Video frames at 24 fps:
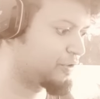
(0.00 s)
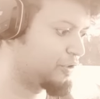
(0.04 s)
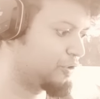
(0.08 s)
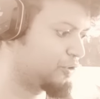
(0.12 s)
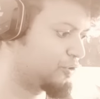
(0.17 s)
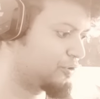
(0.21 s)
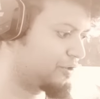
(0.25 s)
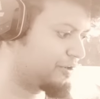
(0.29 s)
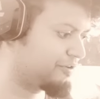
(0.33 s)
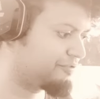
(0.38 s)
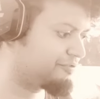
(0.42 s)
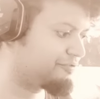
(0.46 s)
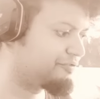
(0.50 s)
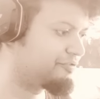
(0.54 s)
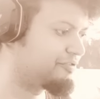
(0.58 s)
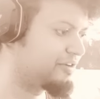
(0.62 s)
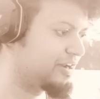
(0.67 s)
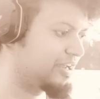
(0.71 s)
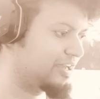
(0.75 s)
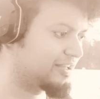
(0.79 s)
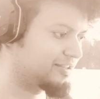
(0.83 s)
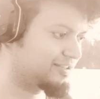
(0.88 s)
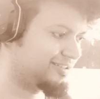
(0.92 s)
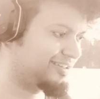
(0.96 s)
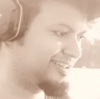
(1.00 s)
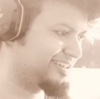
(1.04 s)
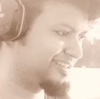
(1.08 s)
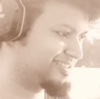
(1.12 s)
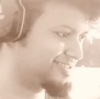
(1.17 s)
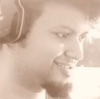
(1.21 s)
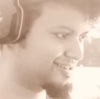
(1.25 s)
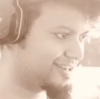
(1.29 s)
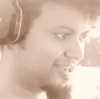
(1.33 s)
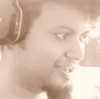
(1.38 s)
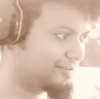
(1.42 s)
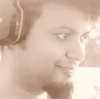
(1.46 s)
you know every
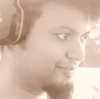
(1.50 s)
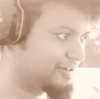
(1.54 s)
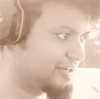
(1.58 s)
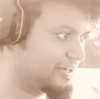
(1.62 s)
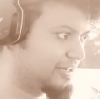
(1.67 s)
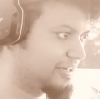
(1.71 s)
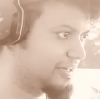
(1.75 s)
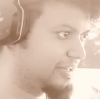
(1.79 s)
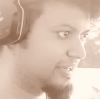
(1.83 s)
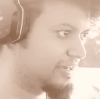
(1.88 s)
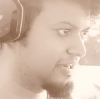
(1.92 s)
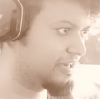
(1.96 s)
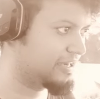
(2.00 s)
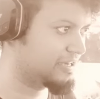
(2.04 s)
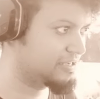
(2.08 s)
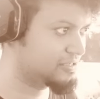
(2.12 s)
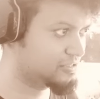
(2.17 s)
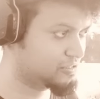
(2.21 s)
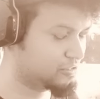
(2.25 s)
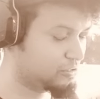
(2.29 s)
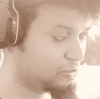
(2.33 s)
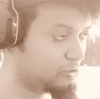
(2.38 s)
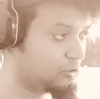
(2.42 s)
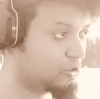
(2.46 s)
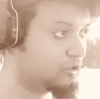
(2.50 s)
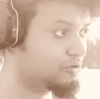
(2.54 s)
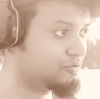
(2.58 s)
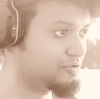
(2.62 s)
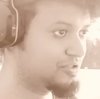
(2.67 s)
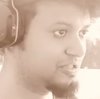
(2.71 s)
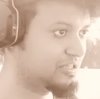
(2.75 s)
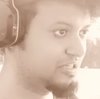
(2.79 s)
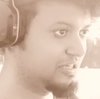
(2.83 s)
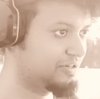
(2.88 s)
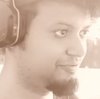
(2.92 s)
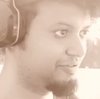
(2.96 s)
ethnic tribe in india has a lot of
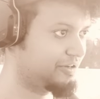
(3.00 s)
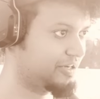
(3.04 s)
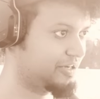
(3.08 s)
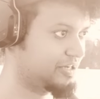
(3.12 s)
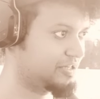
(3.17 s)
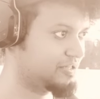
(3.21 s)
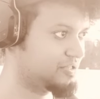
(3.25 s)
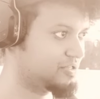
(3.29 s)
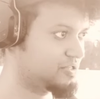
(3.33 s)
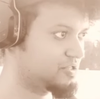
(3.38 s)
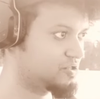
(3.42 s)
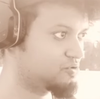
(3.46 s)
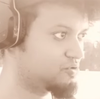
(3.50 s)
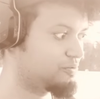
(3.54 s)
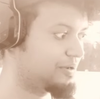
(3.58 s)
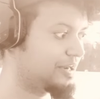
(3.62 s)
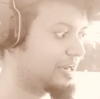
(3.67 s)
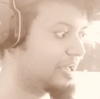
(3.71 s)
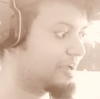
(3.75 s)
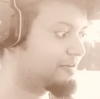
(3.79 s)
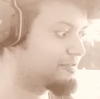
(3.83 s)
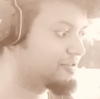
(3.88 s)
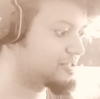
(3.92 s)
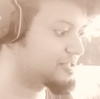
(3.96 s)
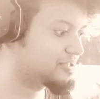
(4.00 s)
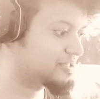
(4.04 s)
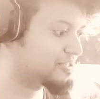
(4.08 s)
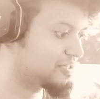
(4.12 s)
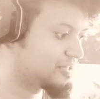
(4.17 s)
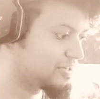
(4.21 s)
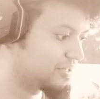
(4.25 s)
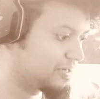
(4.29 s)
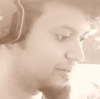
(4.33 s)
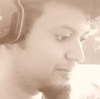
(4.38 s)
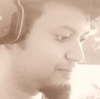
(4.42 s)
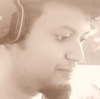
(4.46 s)
significance when i was
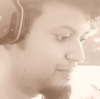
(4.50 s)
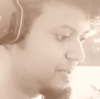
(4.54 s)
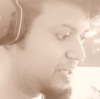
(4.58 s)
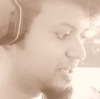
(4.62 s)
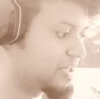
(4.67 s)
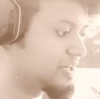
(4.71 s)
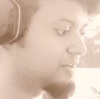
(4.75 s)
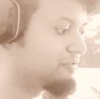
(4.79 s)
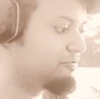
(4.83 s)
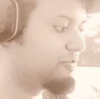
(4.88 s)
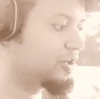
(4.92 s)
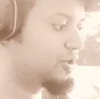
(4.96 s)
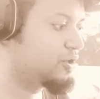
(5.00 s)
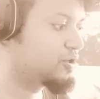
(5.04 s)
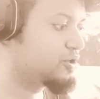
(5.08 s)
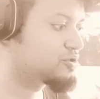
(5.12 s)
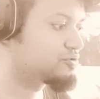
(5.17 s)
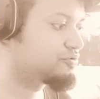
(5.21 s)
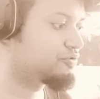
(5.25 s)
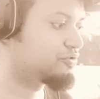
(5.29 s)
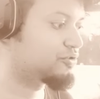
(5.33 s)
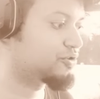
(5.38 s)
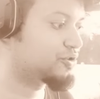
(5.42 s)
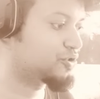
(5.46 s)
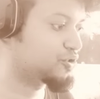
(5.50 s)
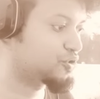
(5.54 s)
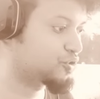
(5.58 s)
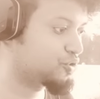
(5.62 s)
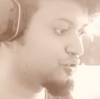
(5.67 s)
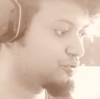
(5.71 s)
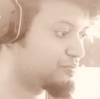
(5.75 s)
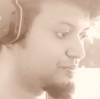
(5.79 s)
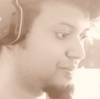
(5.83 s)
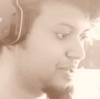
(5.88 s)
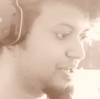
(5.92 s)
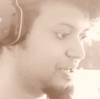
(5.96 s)
making videos for
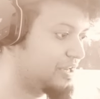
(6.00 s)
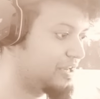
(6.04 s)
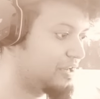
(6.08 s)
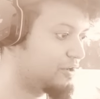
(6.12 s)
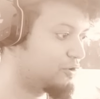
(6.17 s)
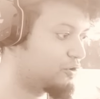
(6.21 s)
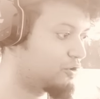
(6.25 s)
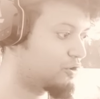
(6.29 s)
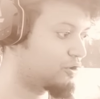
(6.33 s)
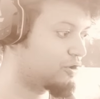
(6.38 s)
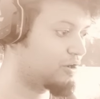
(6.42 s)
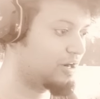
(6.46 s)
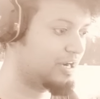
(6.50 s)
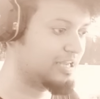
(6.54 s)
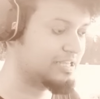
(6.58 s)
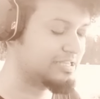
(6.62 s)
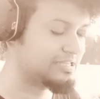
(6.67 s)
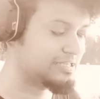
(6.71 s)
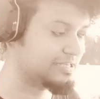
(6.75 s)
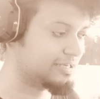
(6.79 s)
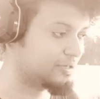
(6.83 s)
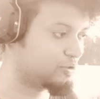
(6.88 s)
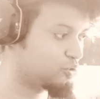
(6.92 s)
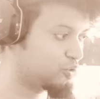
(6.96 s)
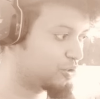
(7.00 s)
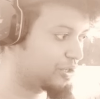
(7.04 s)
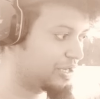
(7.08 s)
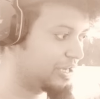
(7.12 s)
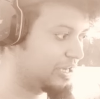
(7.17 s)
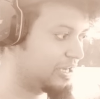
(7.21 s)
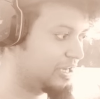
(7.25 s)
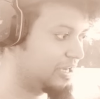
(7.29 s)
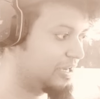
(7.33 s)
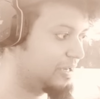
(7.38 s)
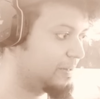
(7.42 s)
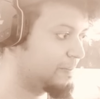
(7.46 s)
zomi or let's say
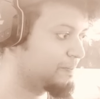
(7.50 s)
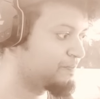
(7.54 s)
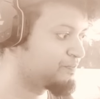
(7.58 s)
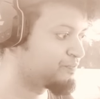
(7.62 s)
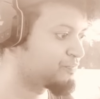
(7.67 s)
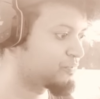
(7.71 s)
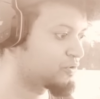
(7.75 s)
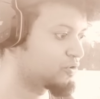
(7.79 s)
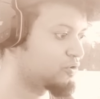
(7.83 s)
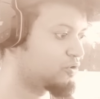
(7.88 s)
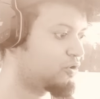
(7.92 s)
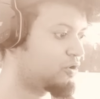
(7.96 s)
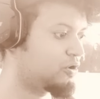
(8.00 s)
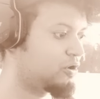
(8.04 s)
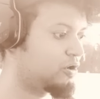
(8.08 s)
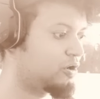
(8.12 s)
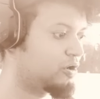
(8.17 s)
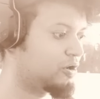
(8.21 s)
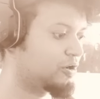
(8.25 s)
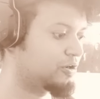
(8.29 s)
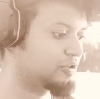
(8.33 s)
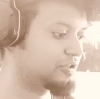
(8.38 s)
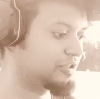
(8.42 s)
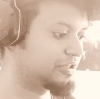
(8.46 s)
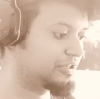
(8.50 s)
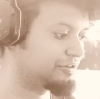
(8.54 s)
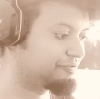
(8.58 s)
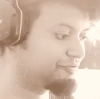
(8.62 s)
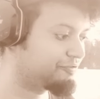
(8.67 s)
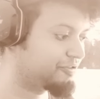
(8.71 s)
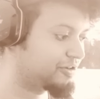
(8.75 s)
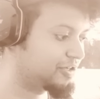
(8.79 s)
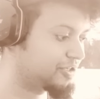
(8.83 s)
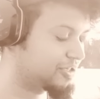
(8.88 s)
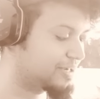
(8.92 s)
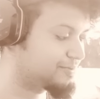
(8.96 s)
kuki or the
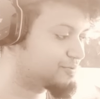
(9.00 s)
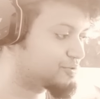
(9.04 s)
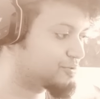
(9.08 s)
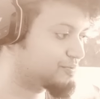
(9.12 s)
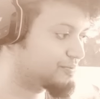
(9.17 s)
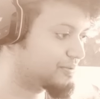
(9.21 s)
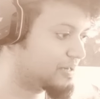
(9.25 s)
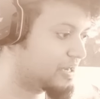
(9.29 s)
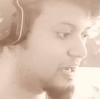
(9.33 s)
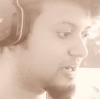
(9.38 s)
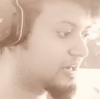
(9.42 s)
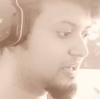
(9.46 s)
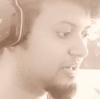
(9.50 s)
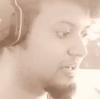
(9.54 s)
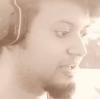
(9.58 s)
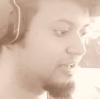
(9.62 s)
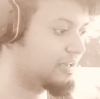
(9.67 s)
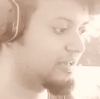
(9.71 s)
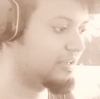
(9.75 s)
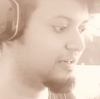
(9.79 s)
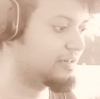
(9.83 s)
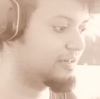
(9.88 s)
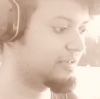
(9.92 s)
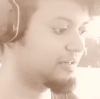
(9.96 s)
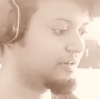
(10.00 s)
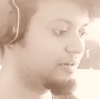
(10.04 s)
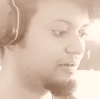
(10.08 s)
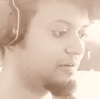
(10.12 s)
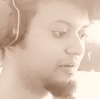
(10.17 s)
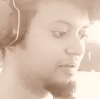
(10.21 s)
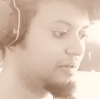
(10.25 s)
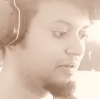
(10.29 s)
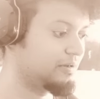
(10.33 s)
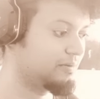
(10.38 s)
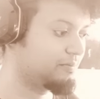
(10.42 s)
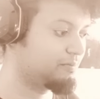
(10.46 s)
different tribes of nagaland
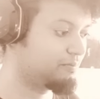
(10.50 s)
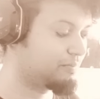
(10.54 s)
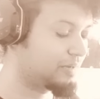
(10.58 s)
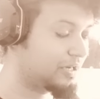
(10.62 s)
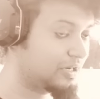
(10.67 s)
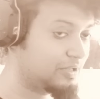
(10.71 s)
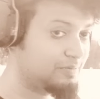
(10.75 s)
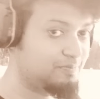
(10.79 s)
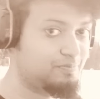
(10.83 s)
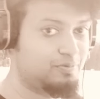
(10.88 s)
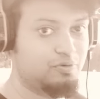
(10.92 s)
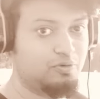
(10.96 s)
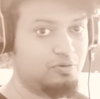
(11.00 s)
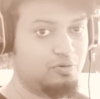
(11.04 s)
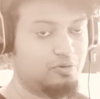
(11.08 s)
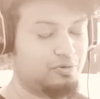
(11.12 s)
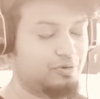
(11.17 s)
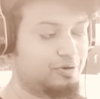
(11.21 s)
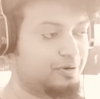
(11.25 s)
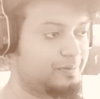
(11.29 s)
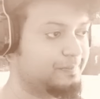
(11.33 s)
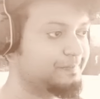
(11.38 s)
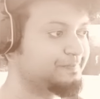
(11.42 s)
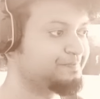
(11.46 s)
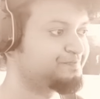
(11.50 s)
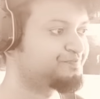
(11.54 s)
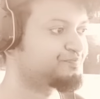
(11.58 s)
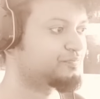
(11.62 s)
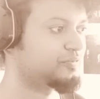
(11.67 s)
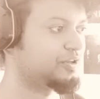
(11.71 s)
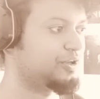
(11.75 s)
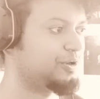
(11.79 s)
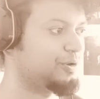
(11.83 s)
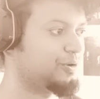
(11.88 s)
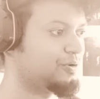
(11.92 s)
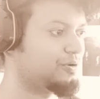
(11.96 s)
and manipur
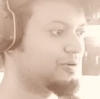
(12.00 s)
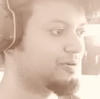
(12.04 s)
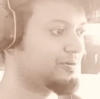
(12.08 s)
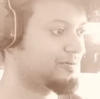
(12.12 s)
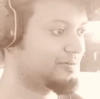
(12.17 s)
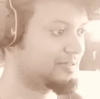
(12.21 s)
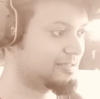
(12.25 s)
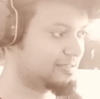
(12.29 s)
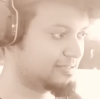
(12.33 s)
you know